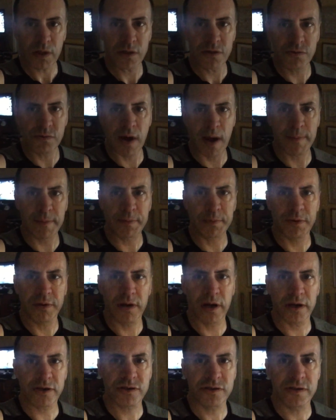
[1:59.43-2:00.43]
drama
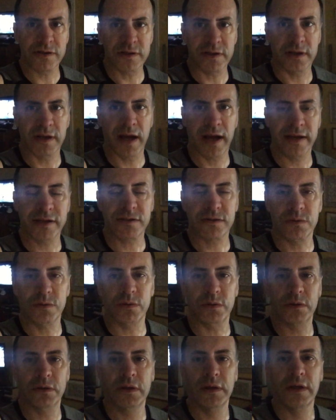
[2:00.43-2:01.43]
productions in high
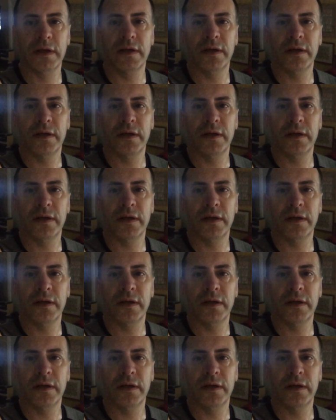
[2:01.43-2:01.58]
school,